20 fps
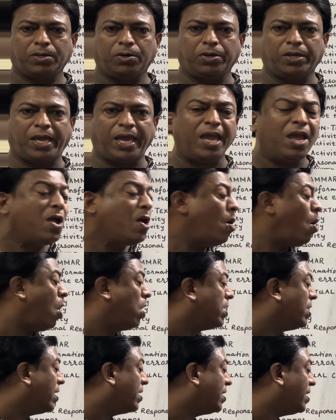Okay,
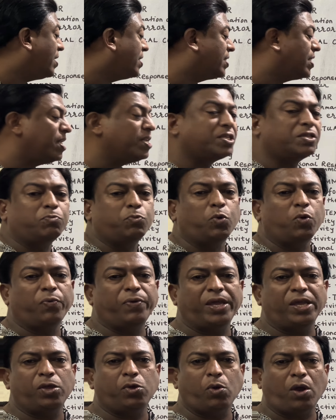on a recent
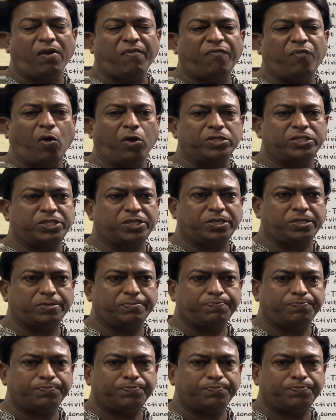movie you have watched.